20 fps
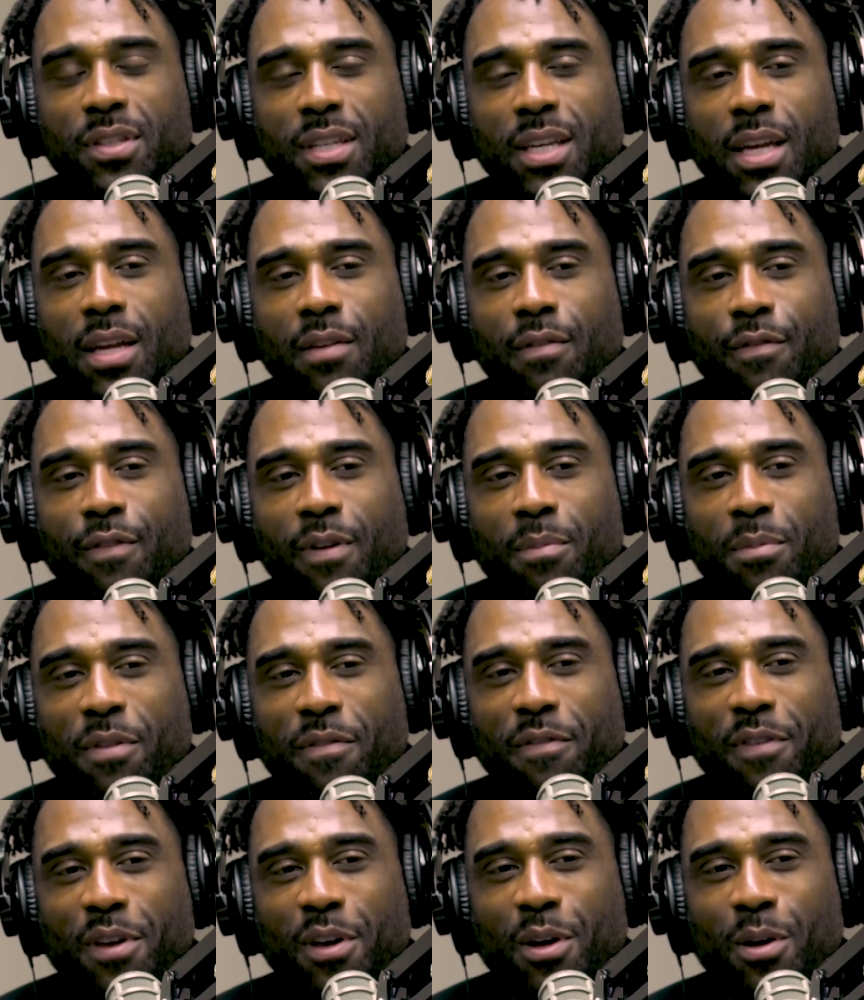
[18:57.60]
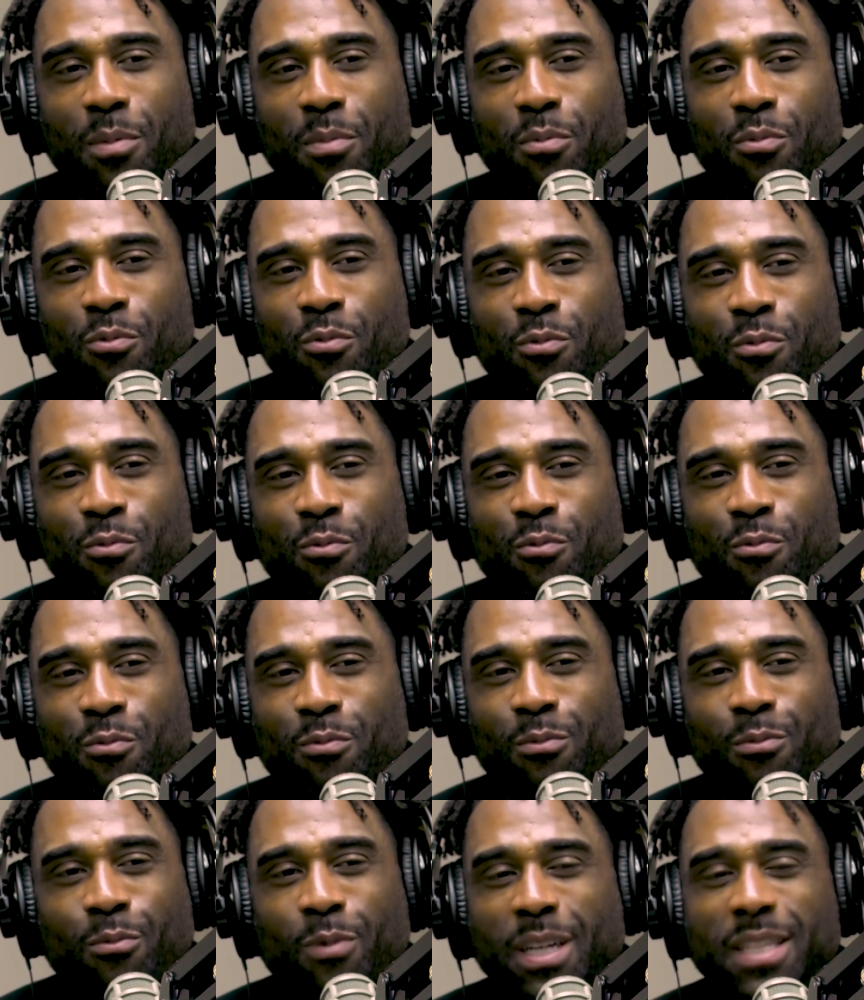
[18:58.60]
scene from the film?
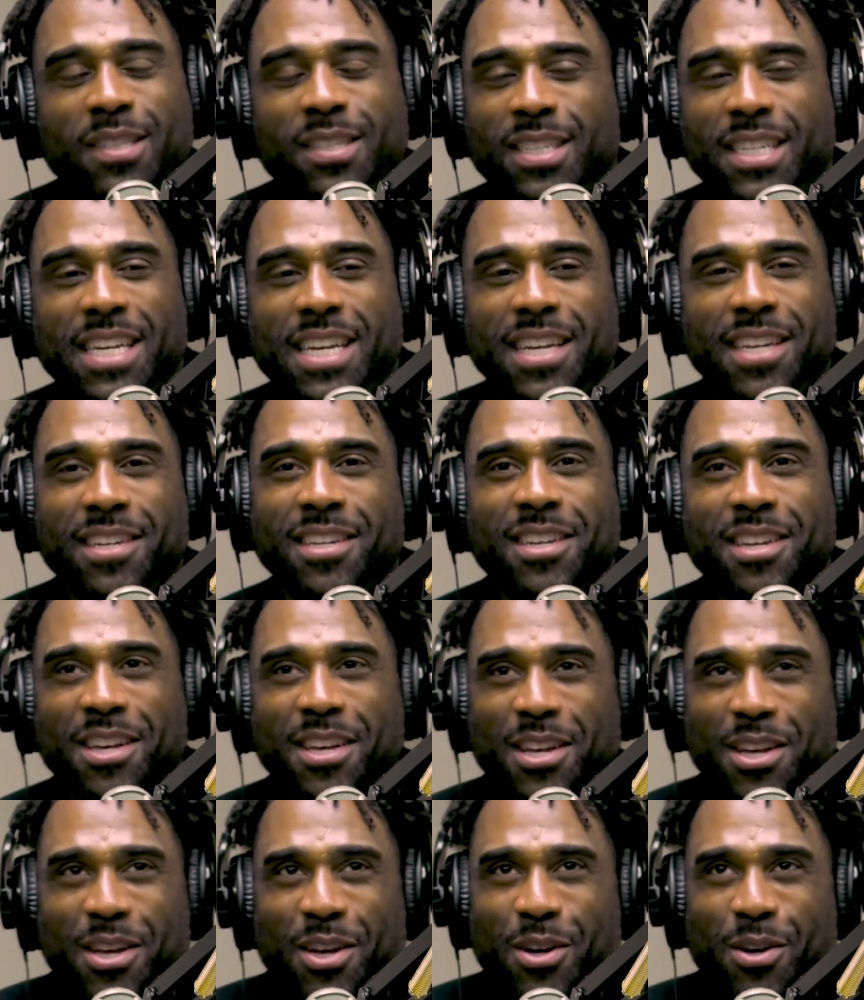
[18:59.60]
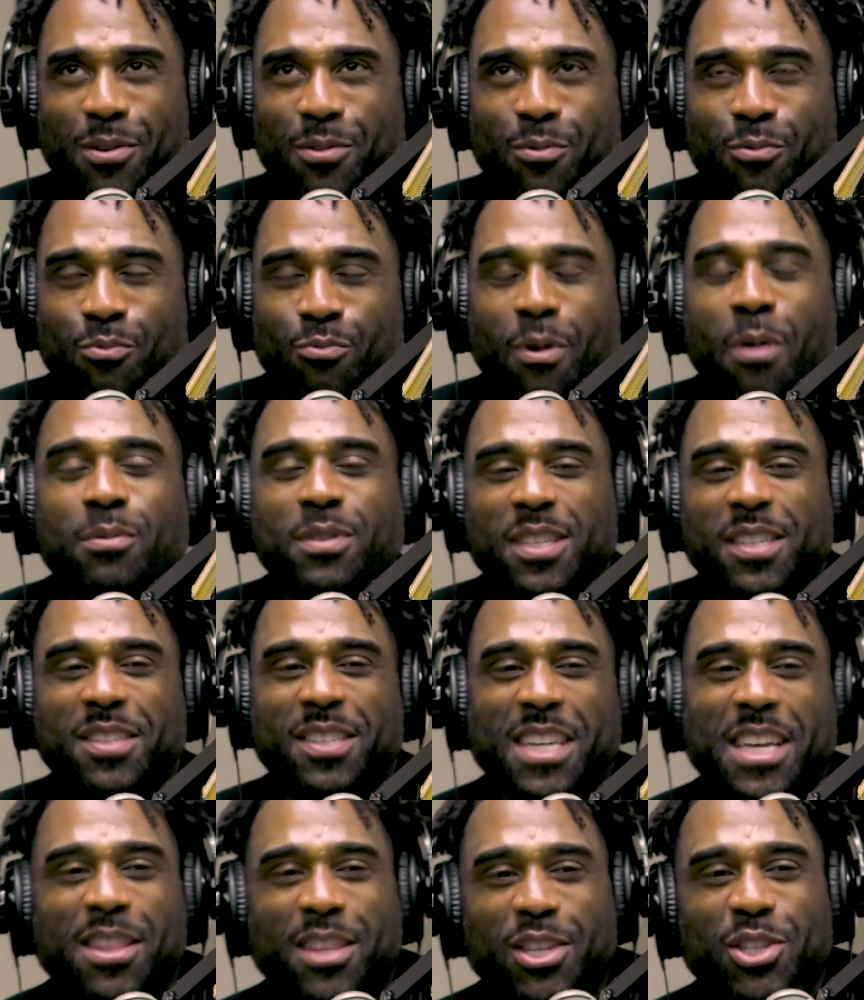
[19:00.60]
What was the
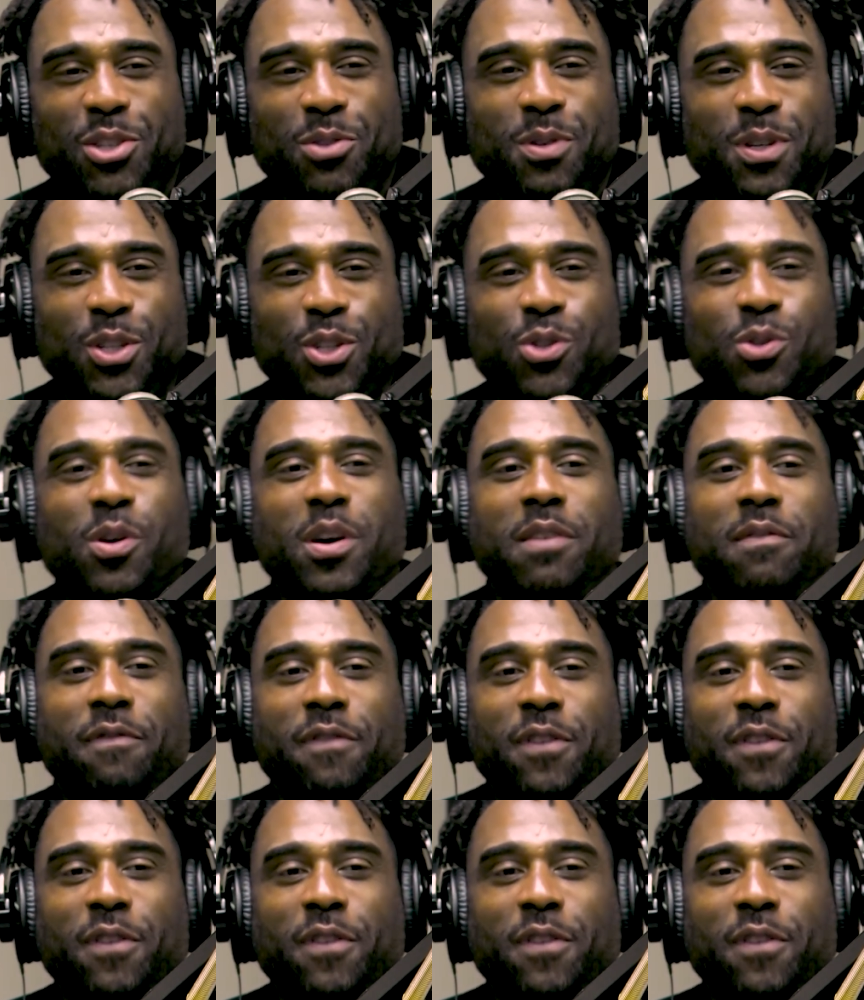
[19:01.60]
scene that you enjoyed